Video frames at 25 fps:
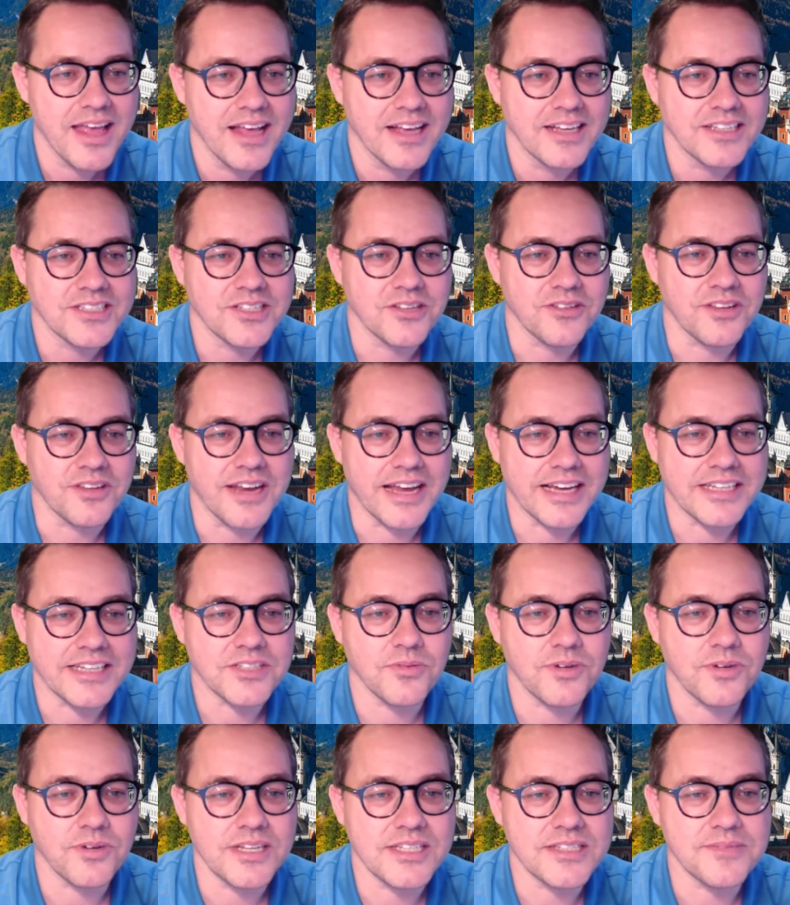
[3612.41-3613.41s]
So the next
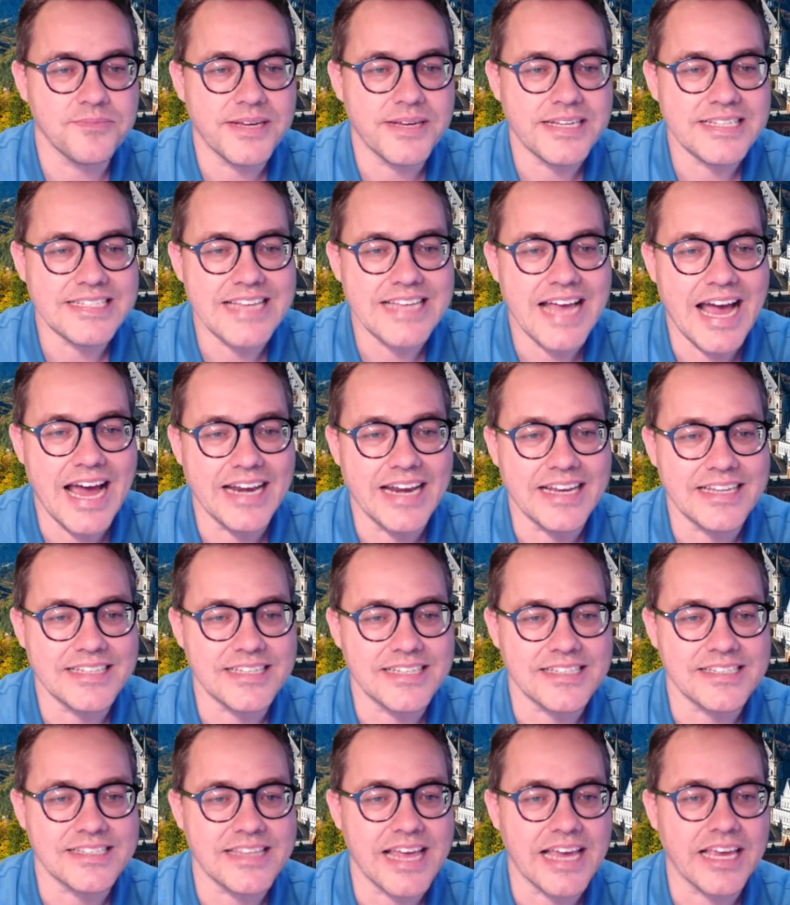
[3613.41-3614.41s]
one is Bezat. He
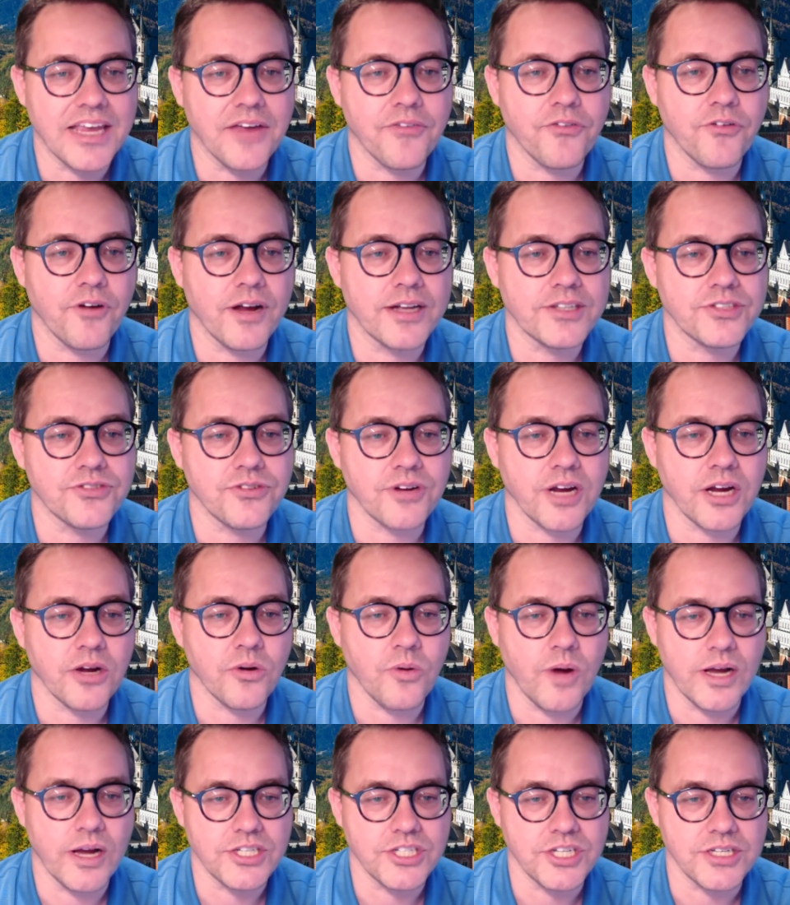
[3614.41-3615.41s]
says, thank you for answering our
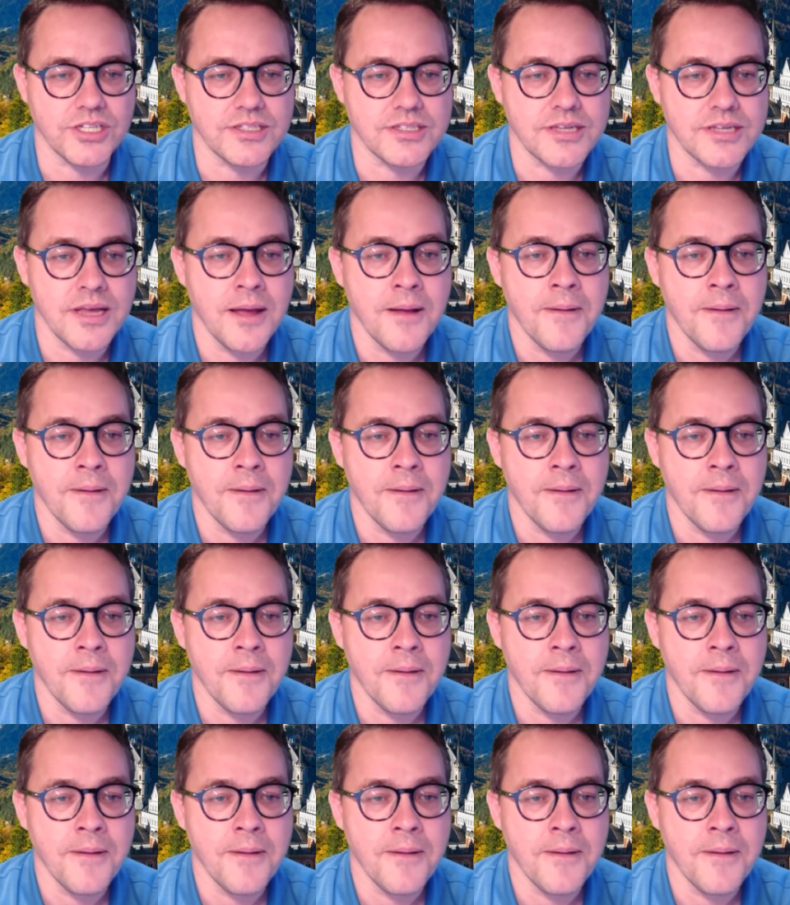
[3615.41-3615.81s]
questions.